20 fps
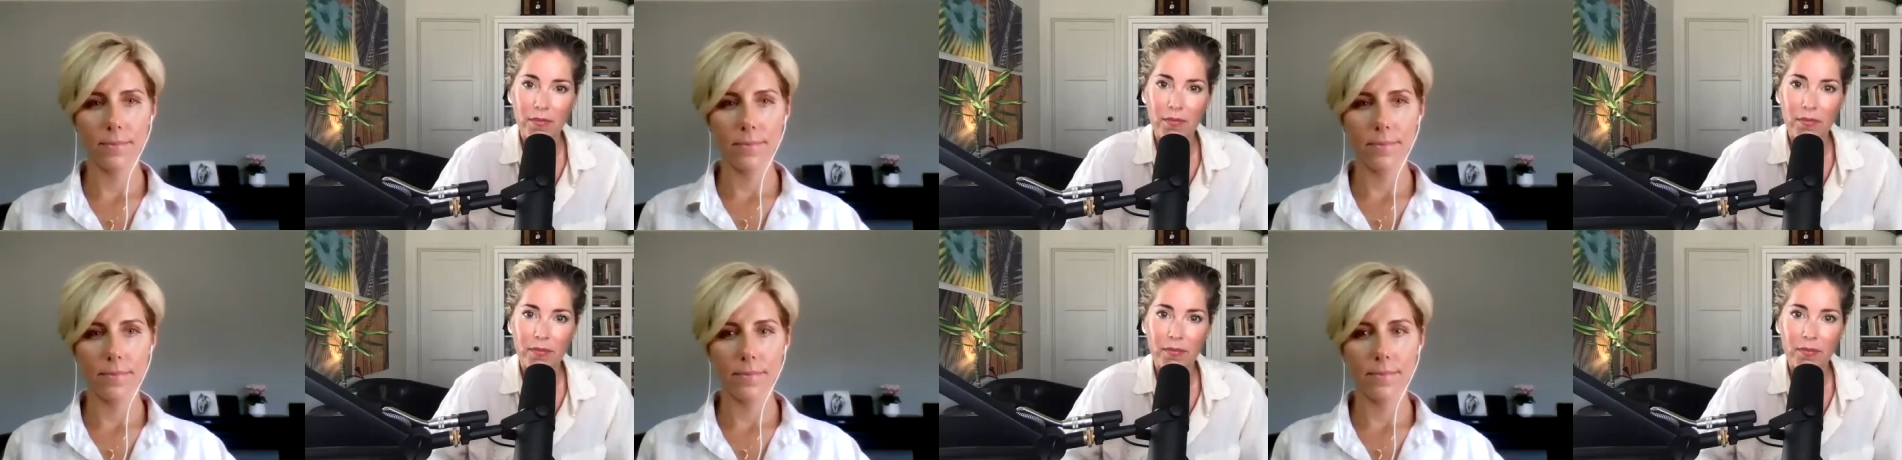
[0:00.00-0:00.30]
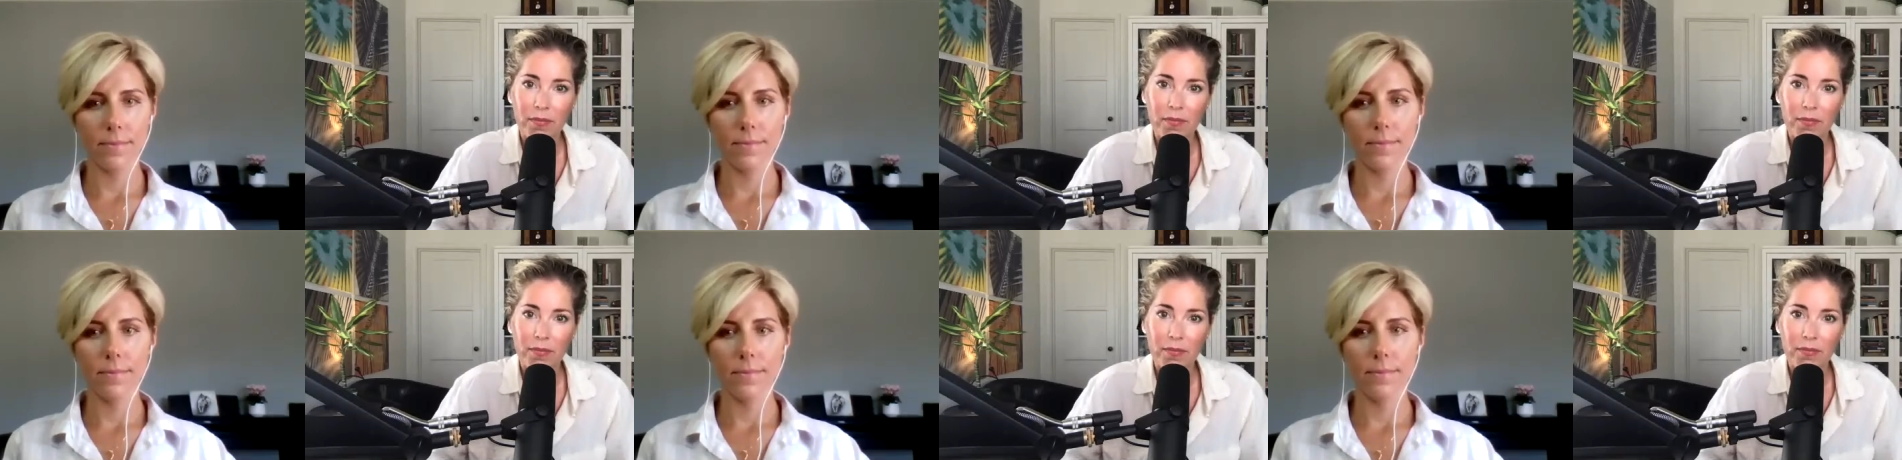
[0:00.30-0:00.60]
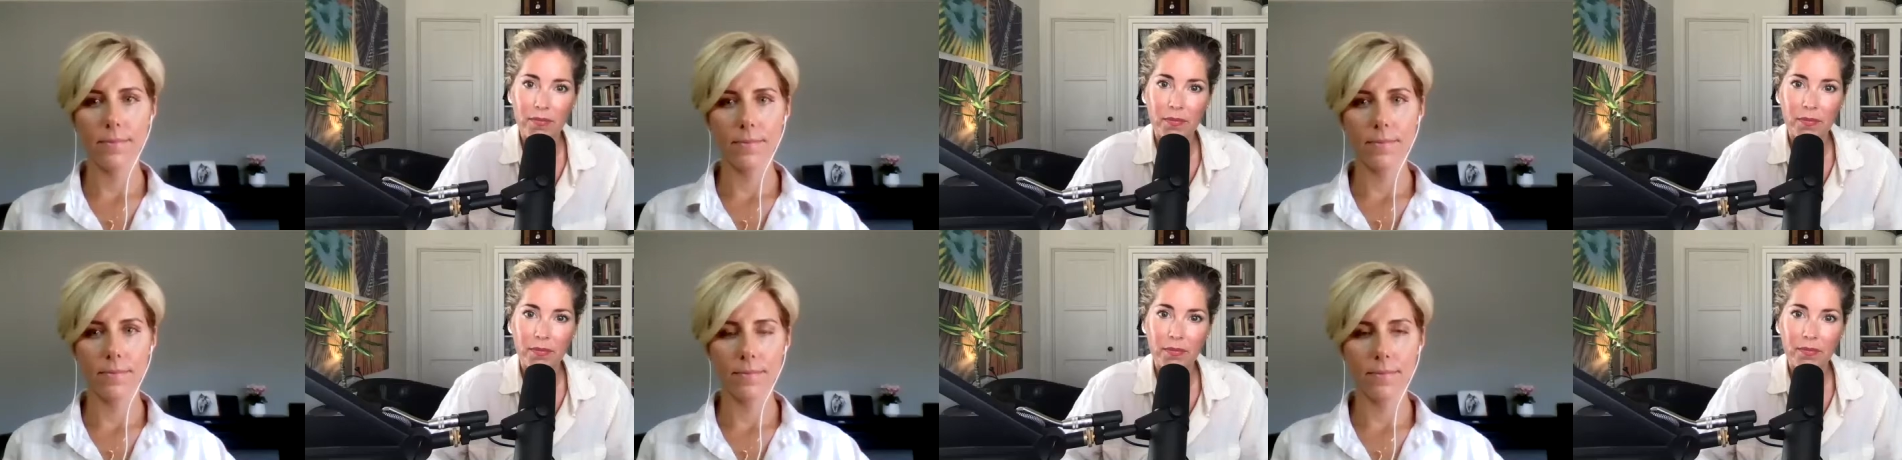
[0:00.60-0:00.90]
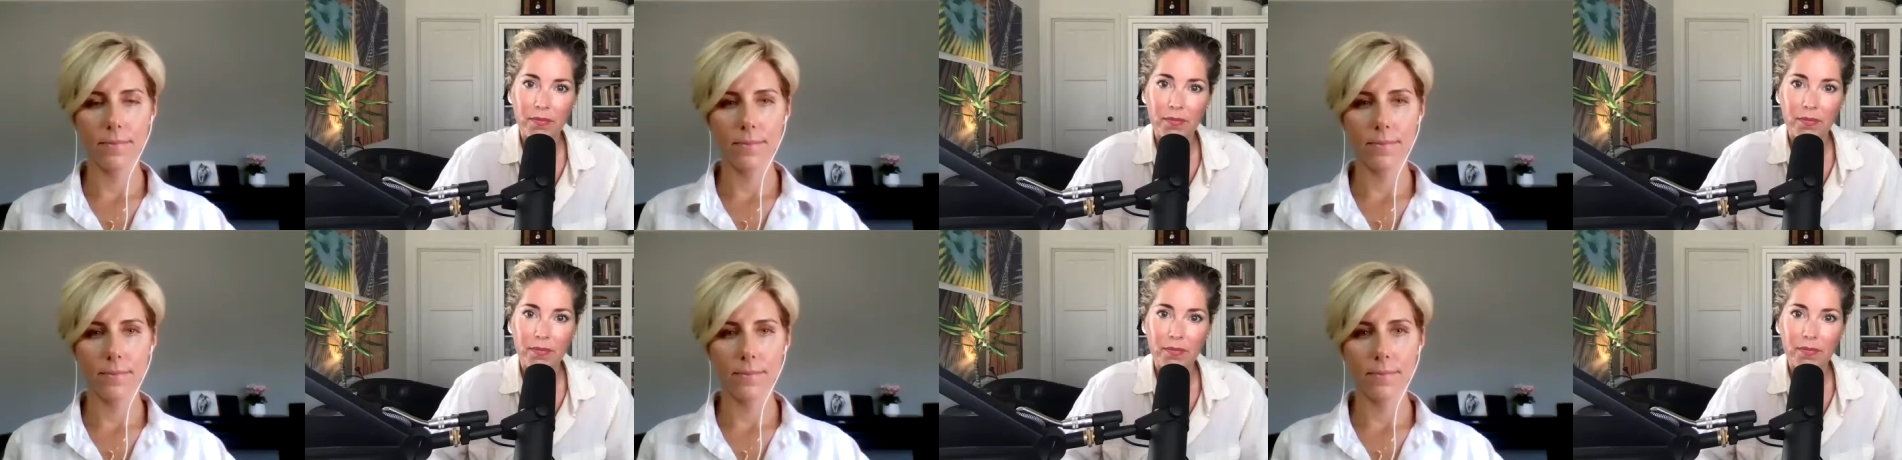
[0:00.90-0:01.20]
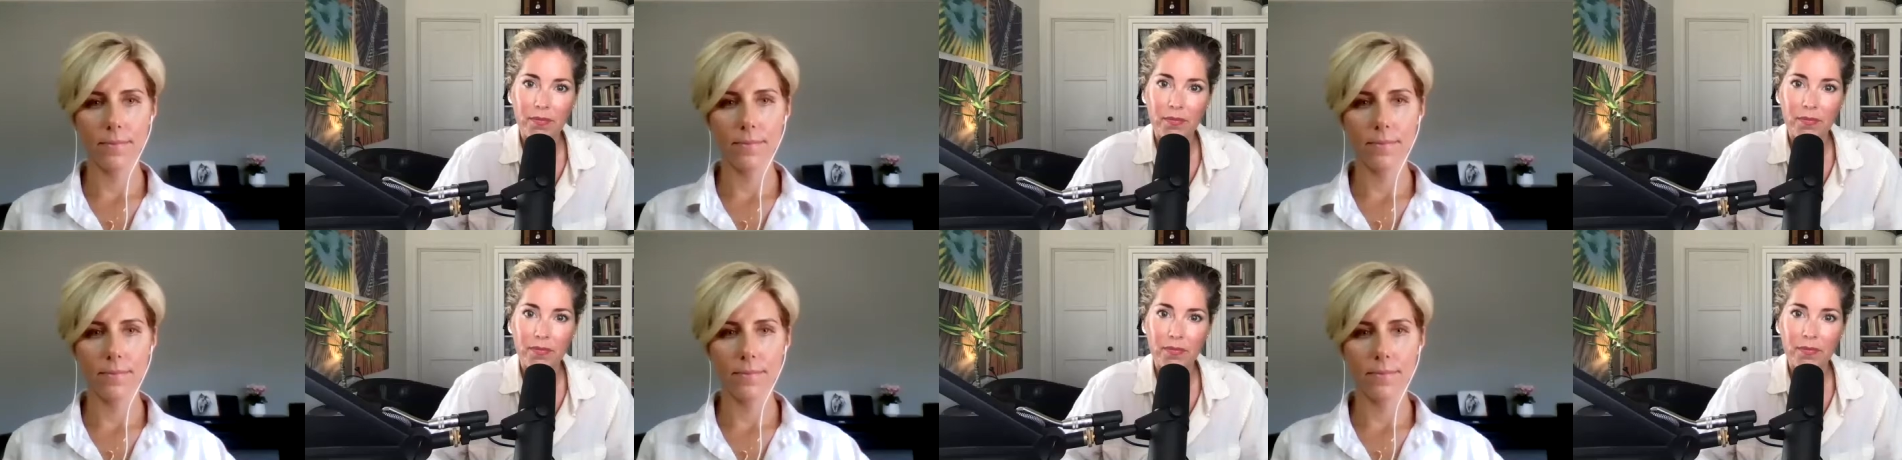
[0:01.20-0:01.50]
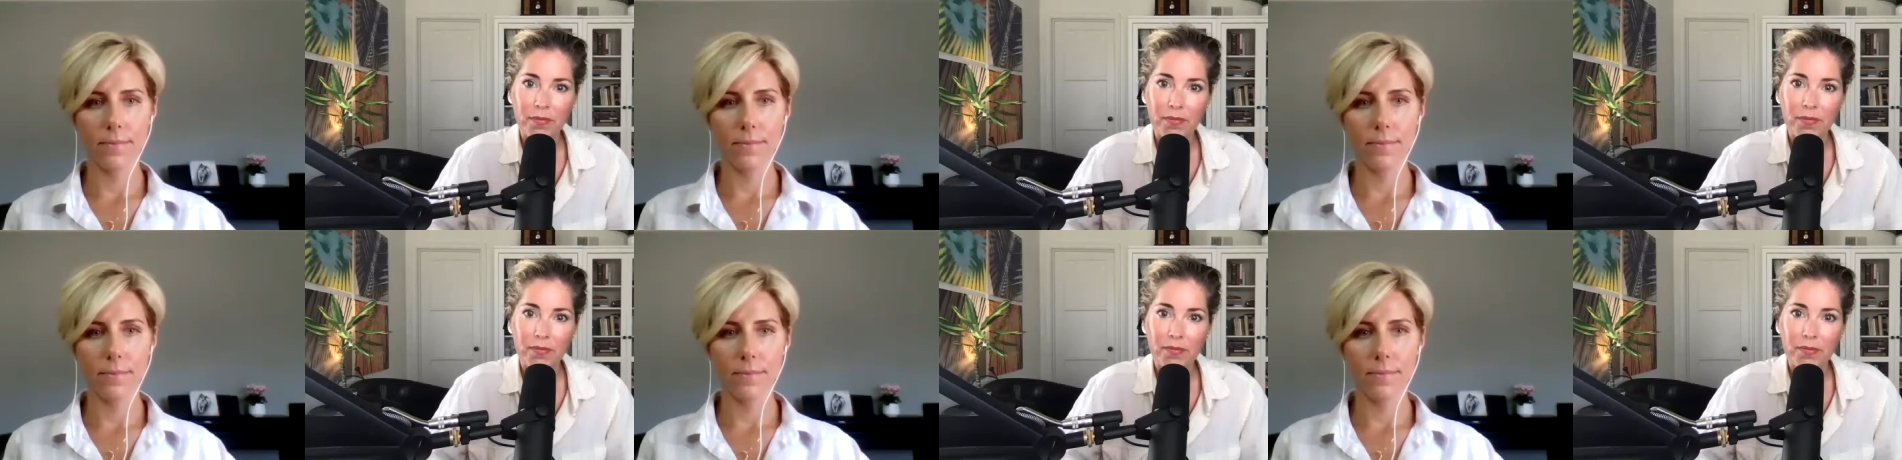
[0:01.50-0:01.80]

(no one is talking)